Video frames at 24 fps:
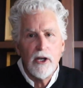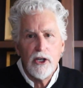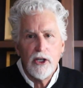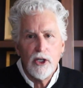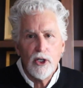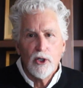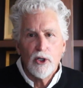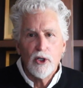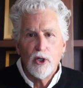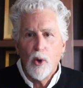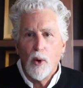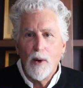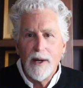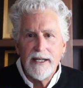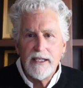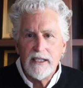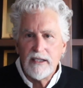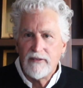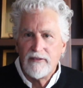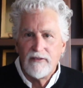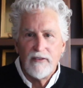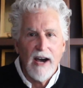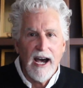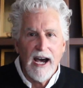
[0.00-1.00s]
you're going
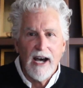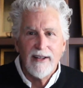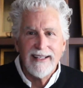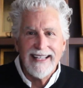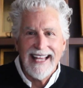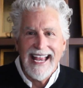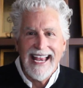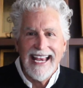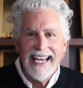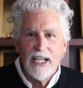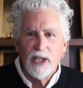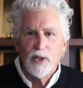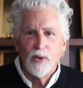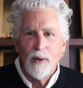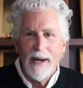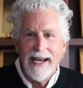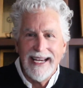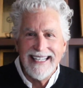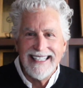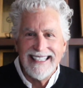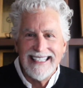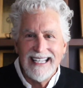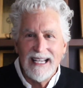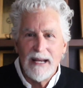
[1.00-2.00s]
to file a
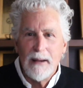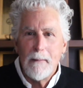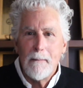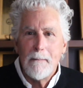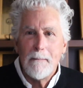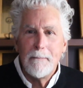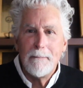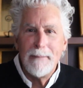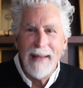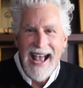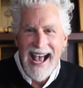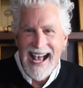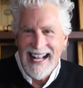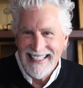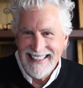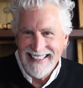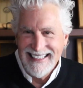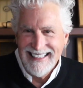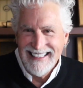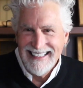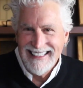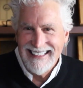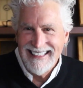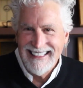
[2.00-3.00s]
great
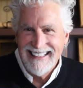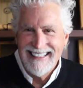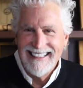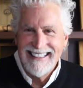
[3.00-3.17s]
patent.